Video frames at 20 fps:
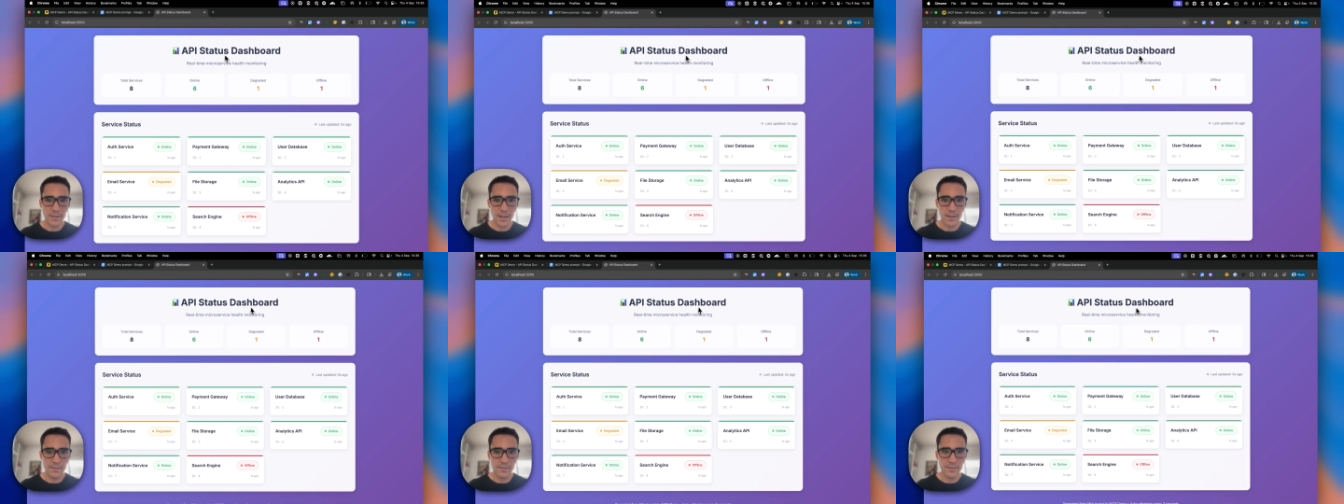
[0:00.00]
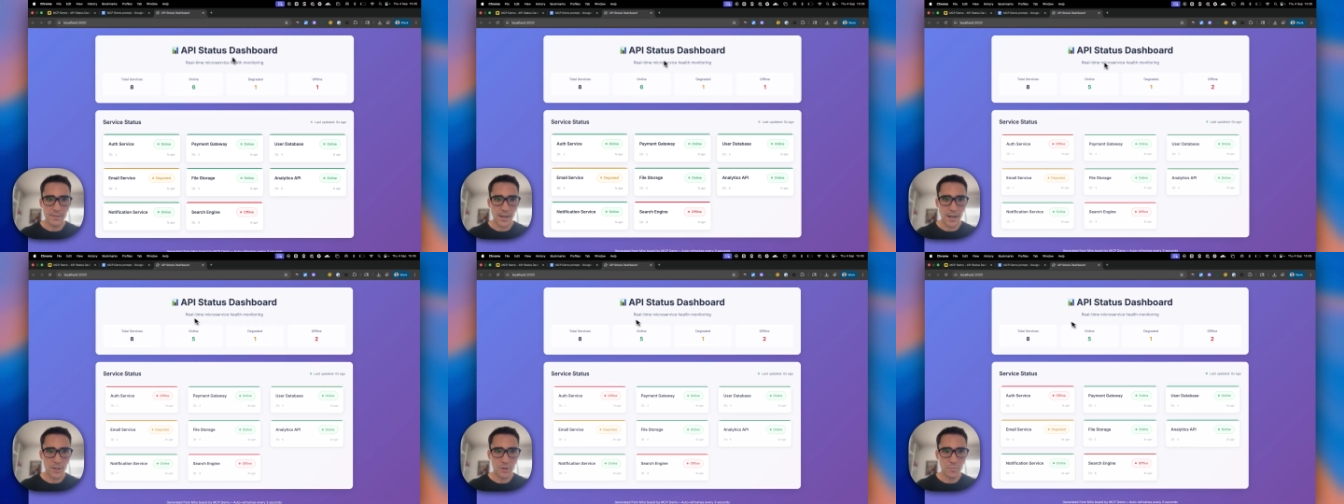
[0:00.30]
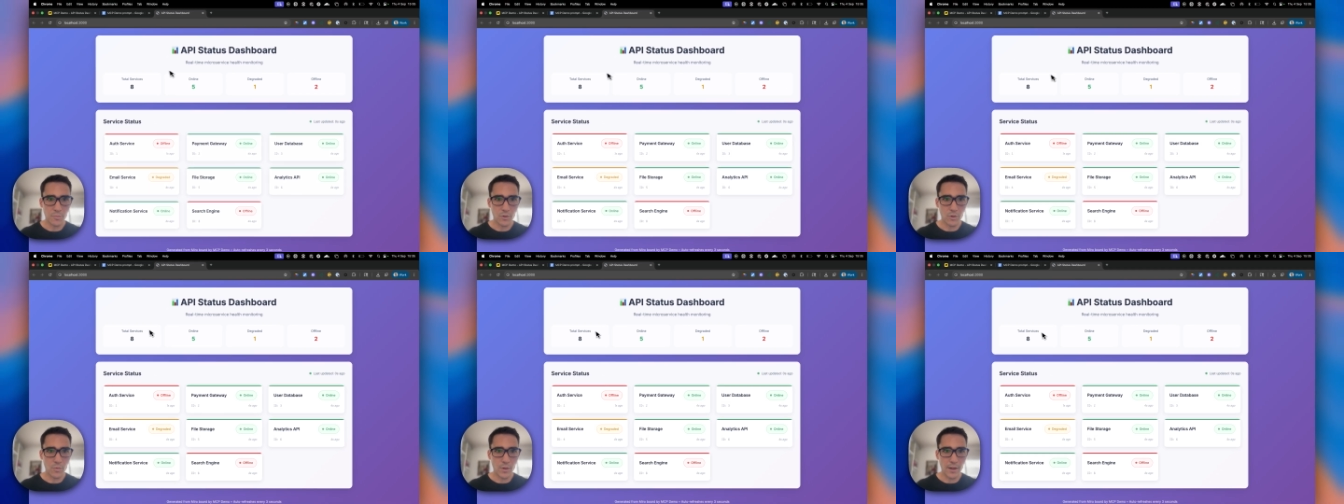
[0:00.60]
status
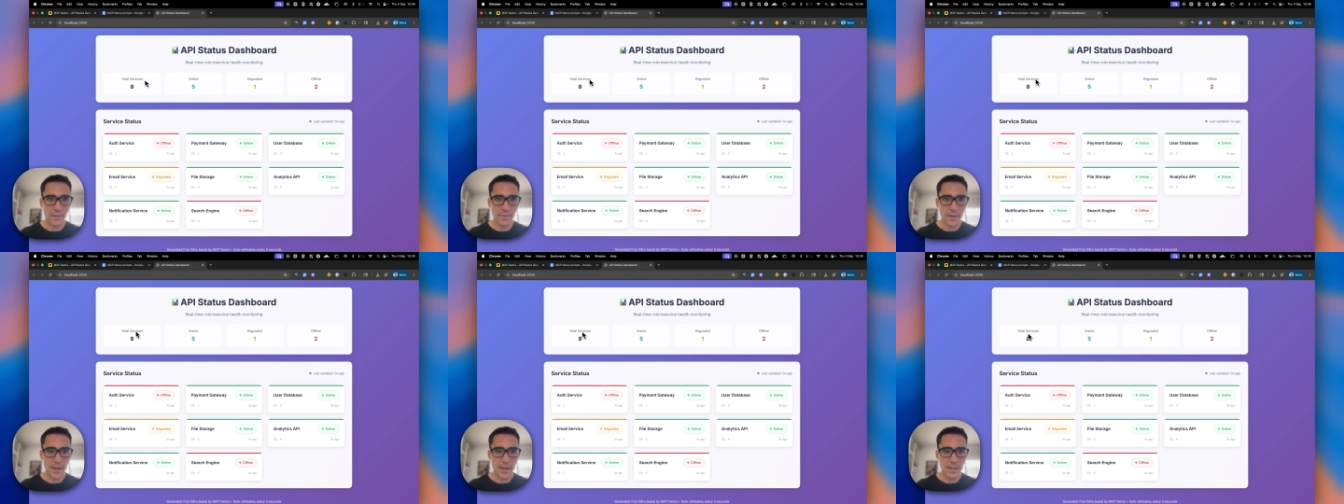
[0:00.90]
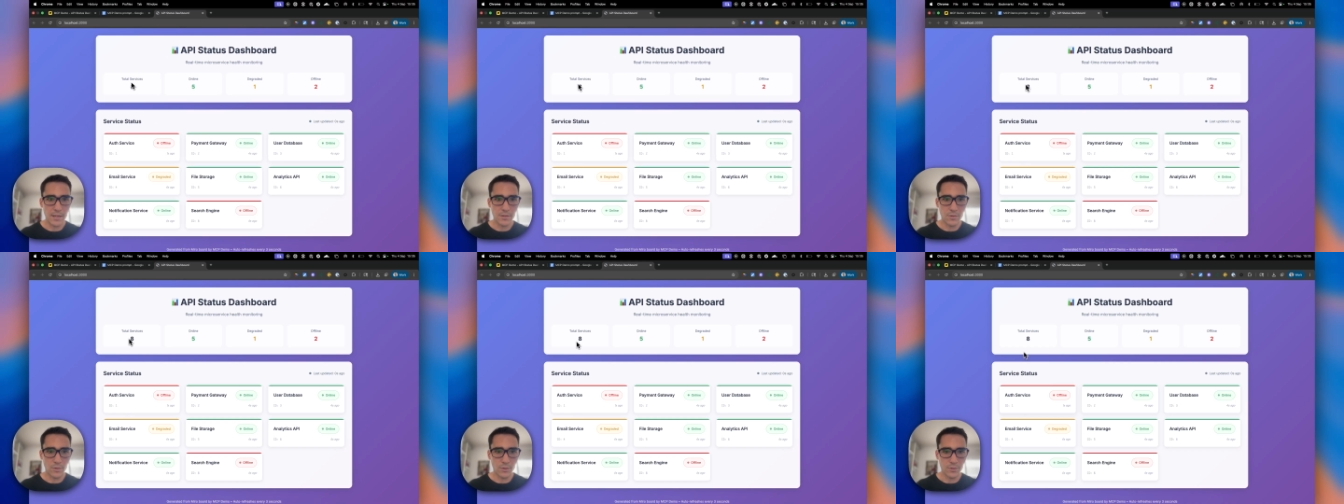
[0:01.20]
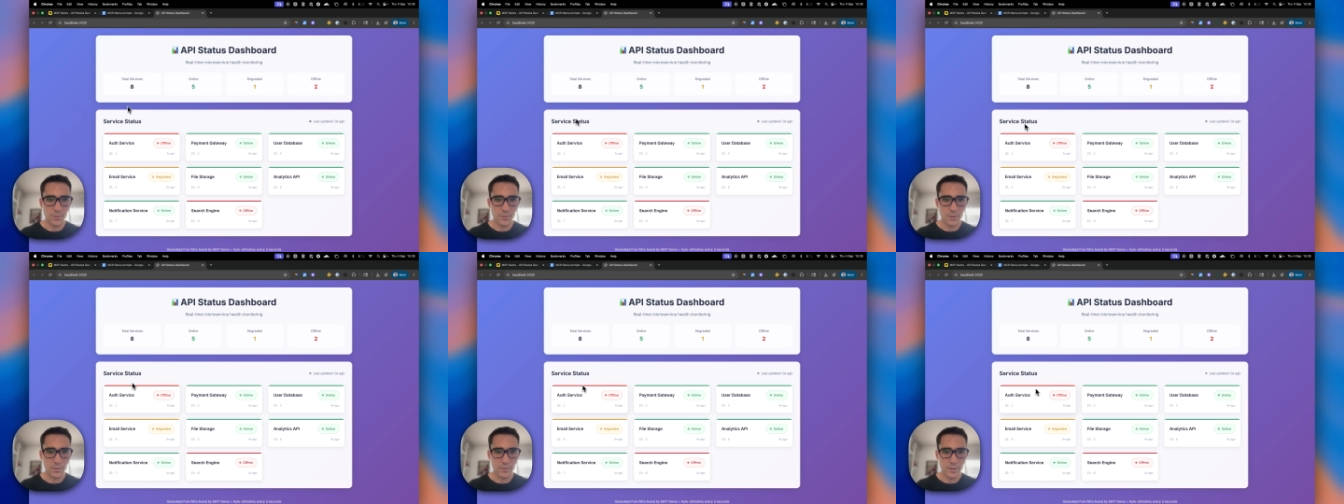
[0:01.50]
dashboard. We have eight total
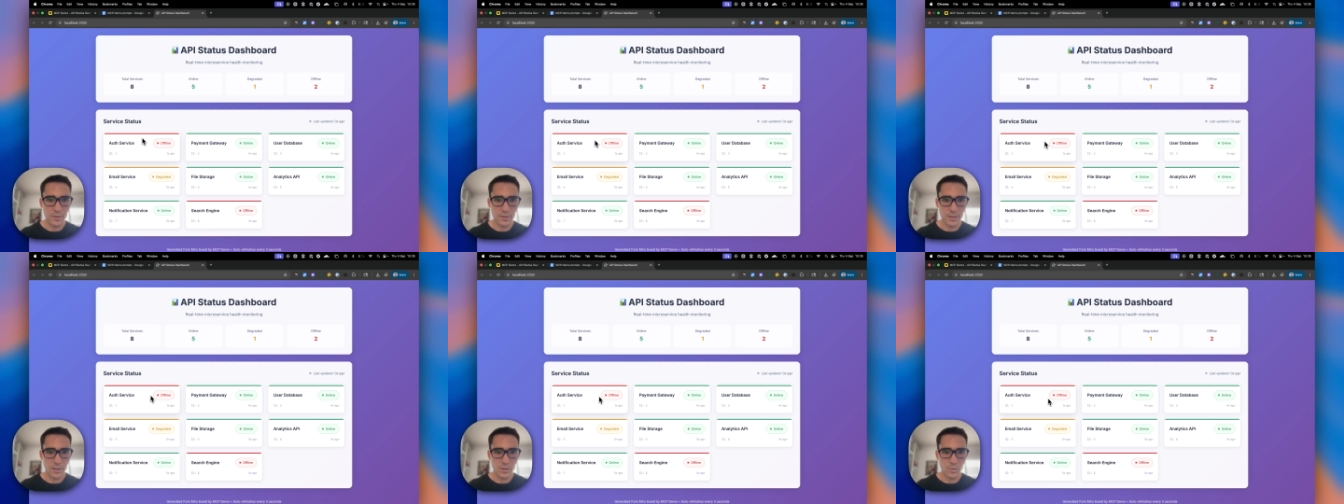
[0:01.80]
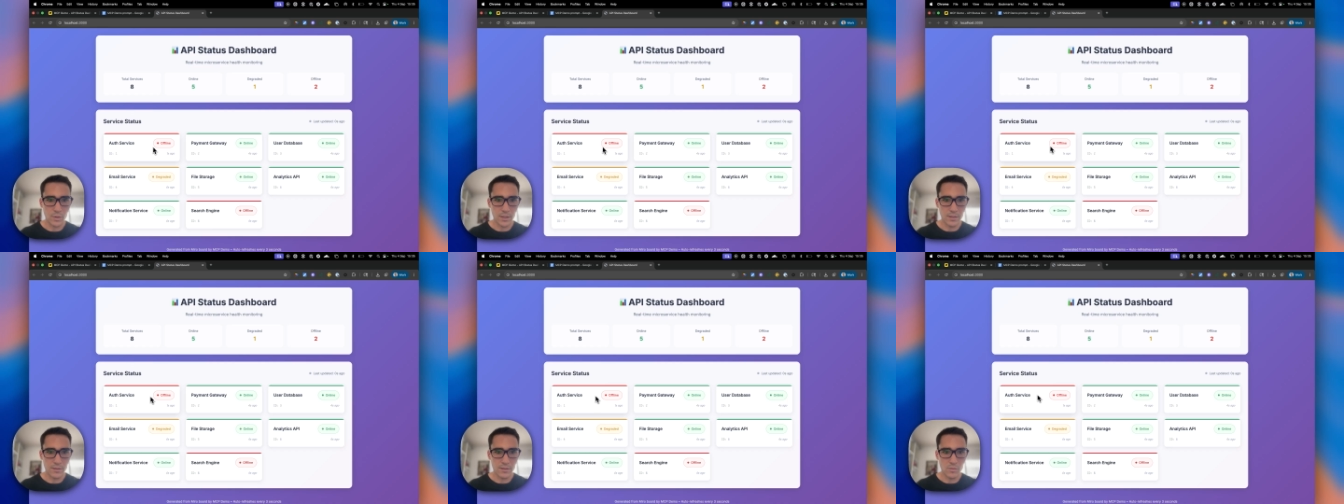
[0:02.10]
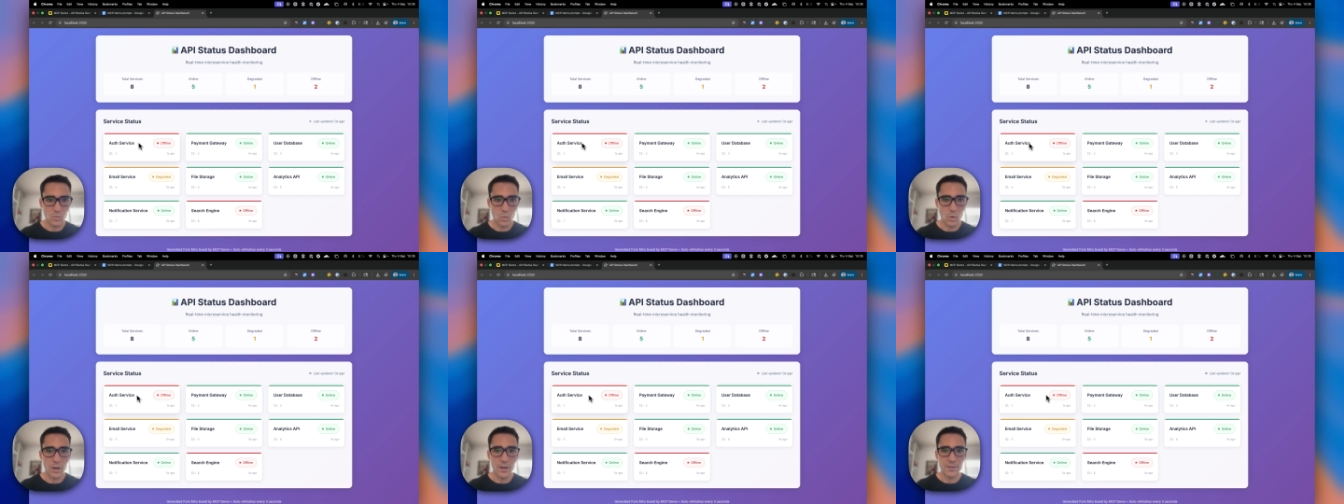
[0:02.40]
services. We can
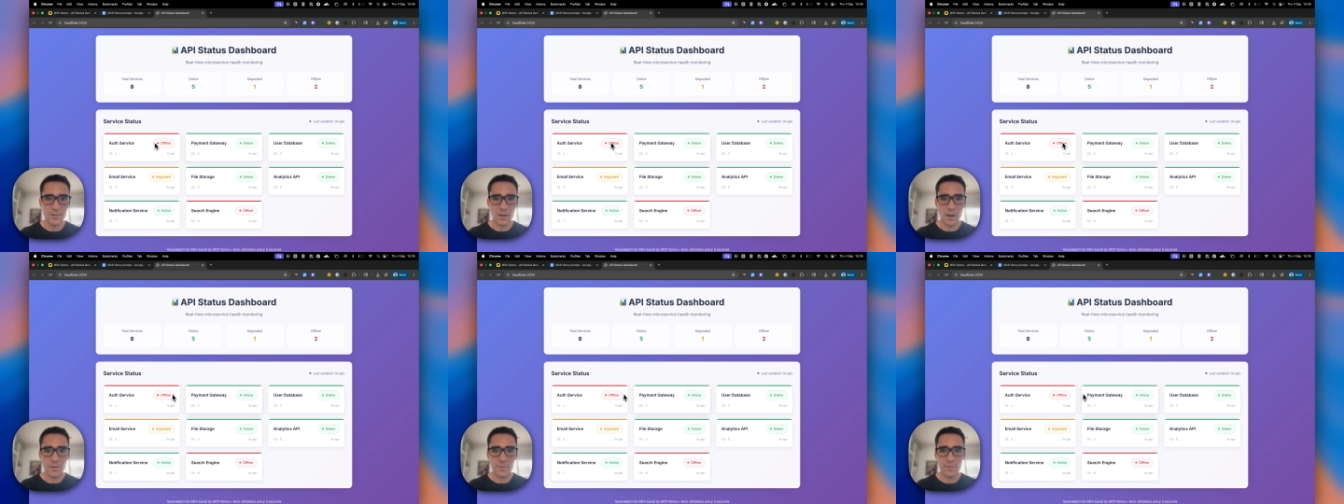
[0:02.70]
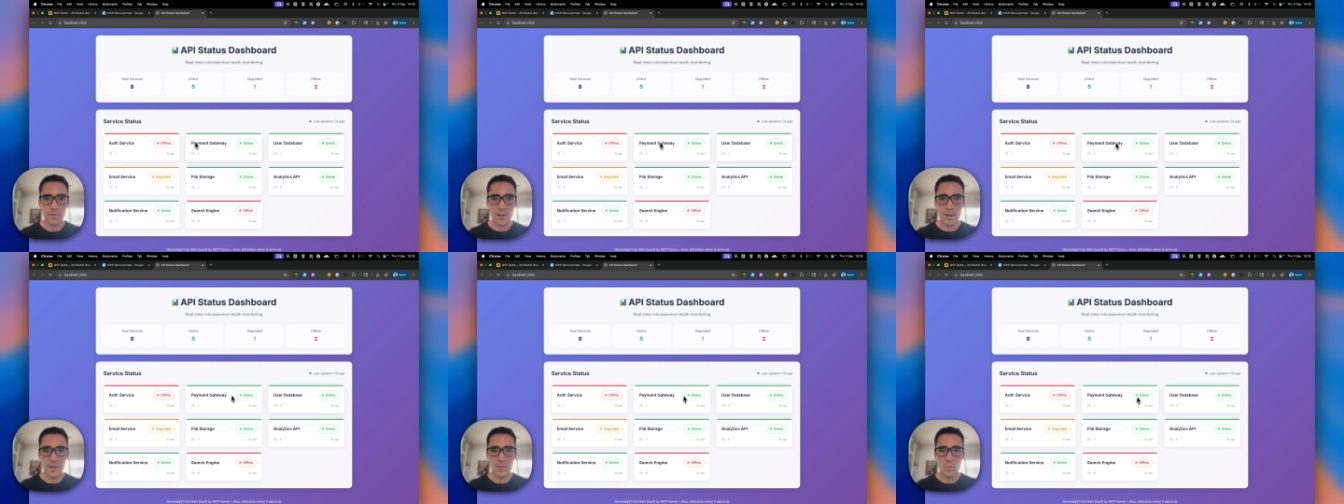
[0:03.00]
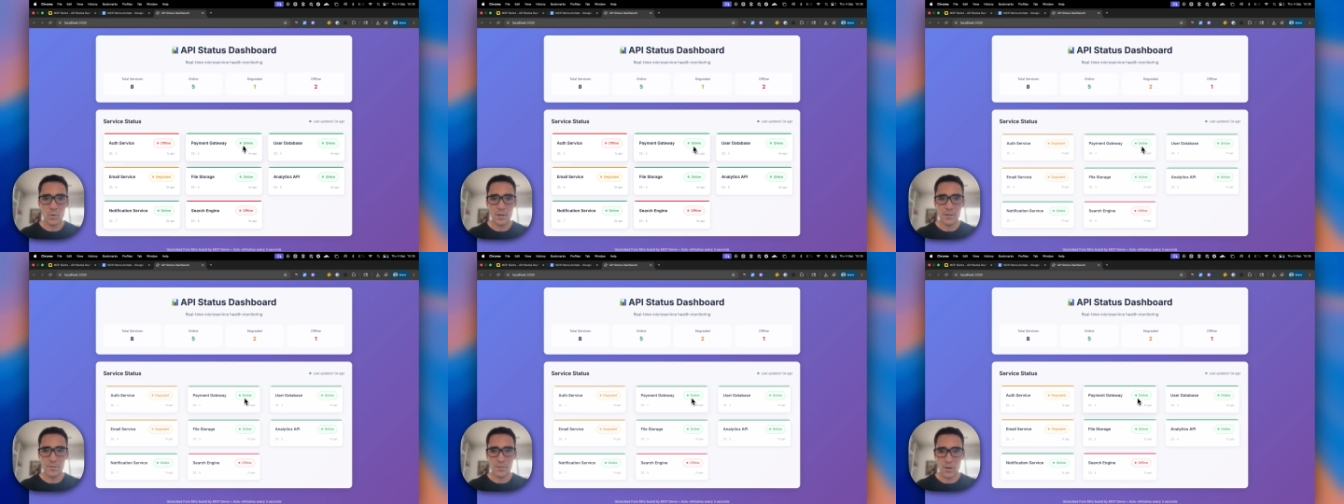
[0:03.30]
see one is offline,
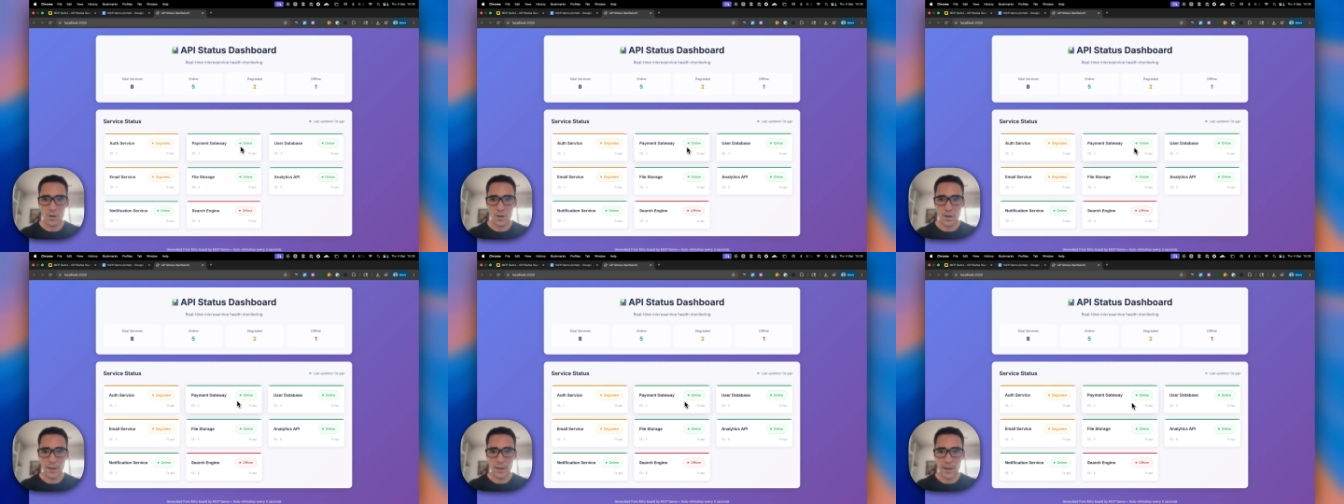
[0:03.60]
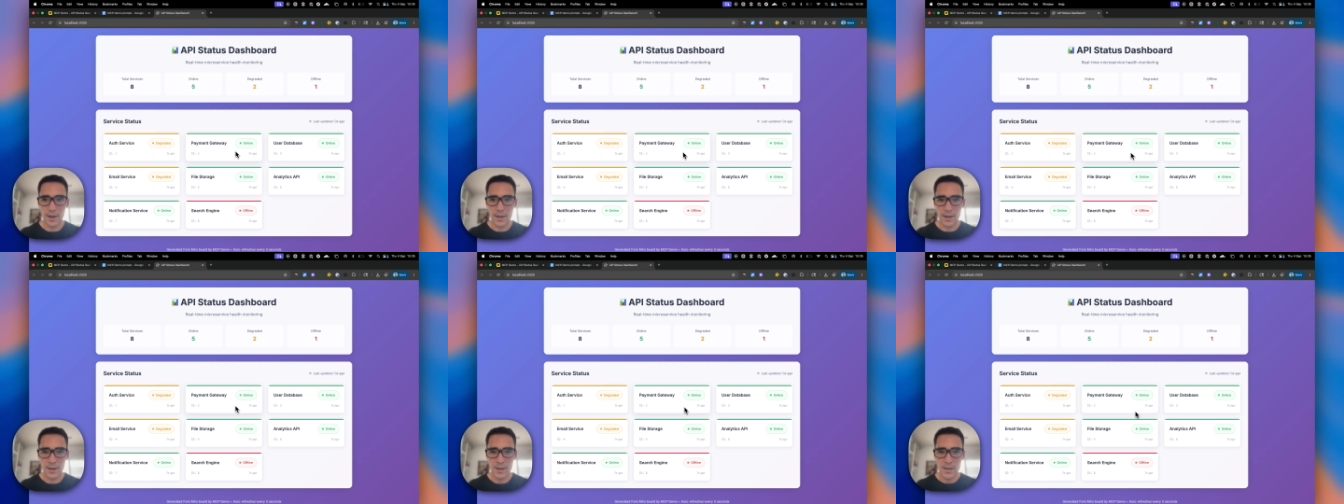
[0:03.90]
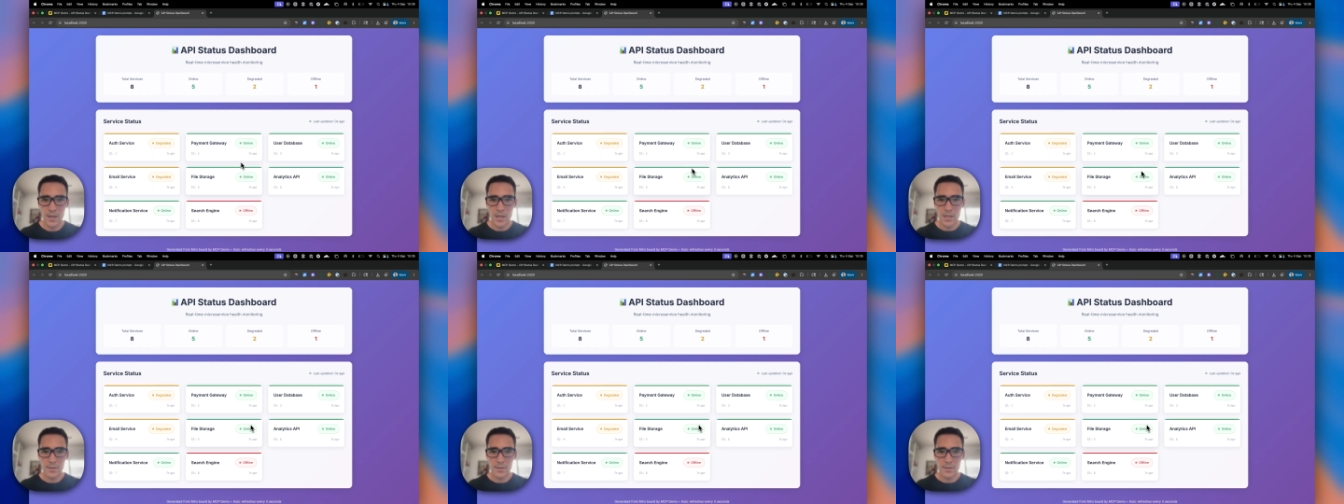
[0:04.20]
one is online.